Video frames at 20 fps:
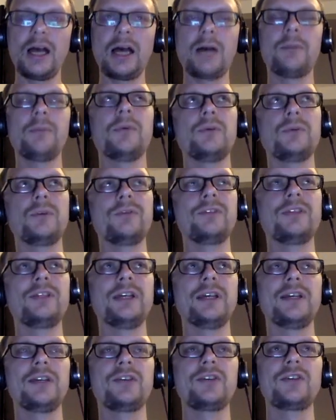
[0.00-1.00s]
with
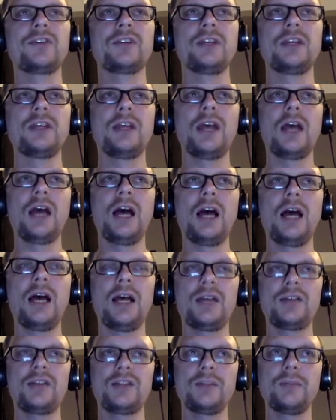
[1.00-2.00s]
this.
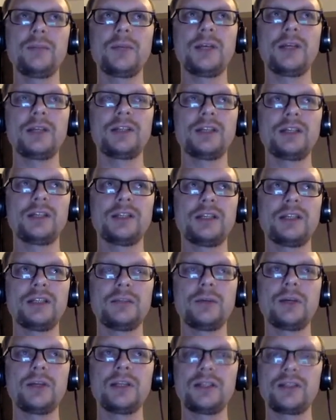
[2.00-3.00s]
The
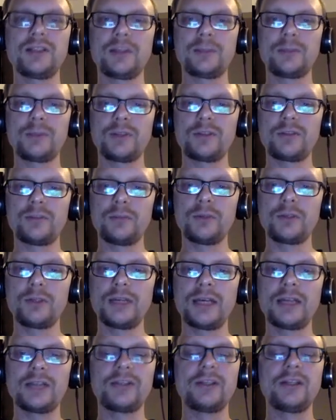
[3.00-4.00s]
one example of
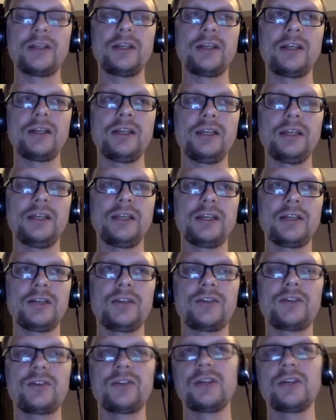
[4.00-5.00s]
monad is